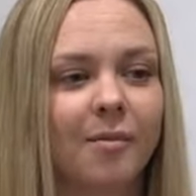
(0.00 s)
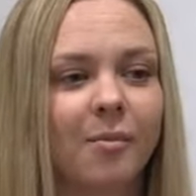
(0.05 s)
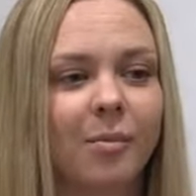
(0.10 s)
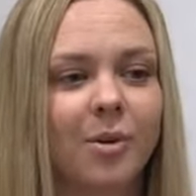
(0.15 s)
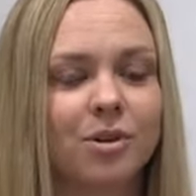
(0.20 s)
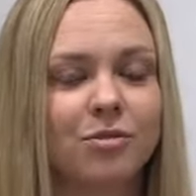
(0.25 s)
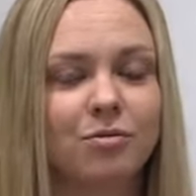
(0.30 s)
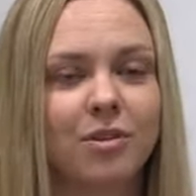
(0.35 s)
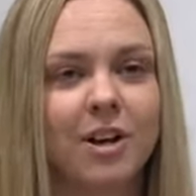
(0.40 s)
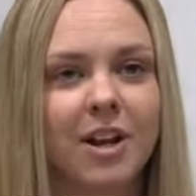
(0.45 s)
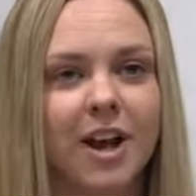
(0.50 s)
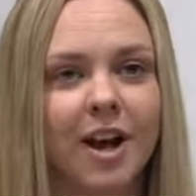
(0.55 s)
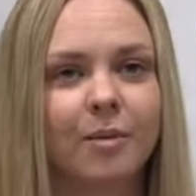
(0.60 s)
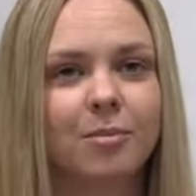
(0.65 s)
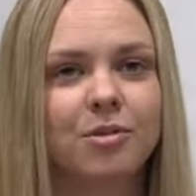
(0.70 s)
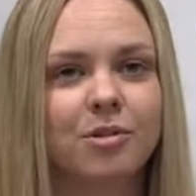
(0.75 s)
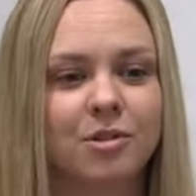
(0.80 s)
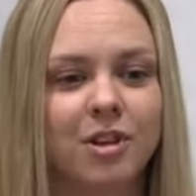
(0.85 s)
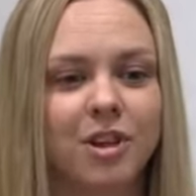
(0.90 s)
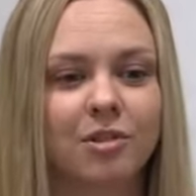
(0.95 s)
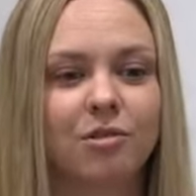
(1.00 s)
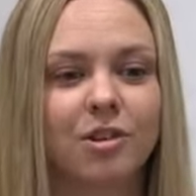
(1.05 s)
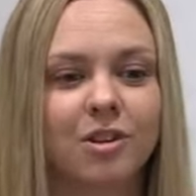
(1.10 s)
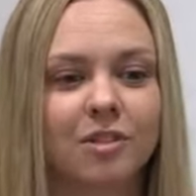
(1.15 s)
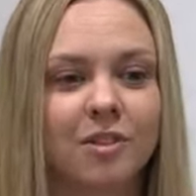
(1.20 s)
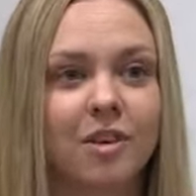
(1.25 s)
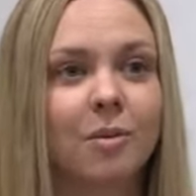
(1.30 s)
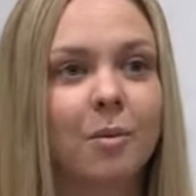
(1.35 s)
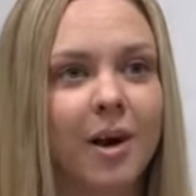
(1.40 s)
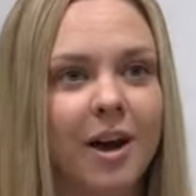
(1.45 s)
which really helps to increase
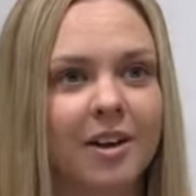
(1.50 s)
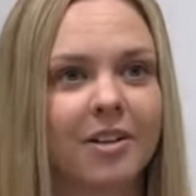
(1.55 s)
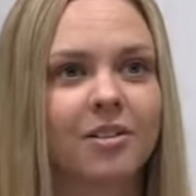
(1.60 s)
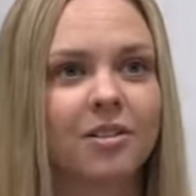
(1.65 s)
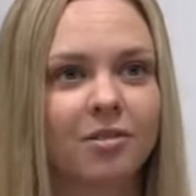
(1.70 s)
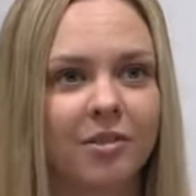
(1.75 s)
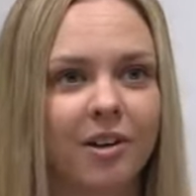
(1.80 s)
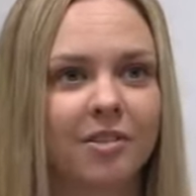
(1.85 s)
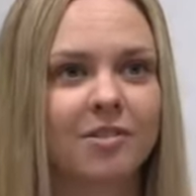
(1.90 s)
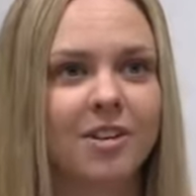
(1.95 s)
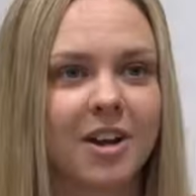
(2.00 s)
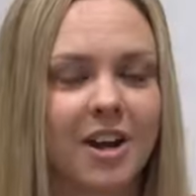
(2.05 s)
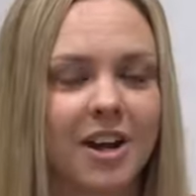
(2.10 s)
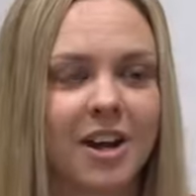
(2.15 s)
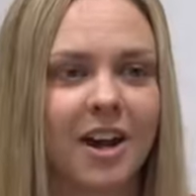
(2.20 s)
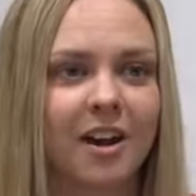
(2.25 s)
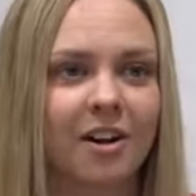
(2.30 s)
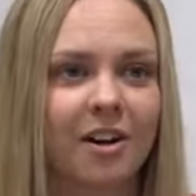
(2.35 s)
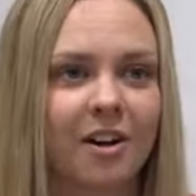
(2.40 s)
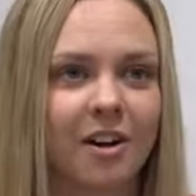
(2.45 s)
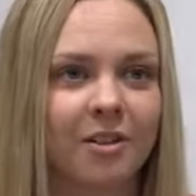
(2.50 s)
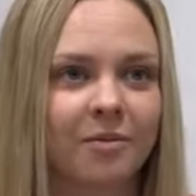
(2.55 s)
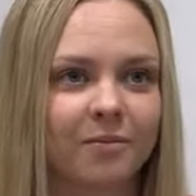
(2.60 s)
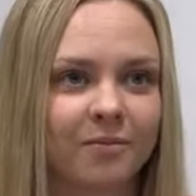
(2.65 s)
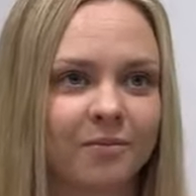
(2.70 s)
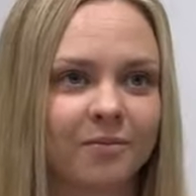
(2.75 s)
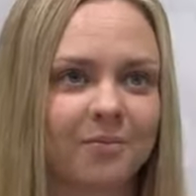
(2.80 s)
the awareness around AKI.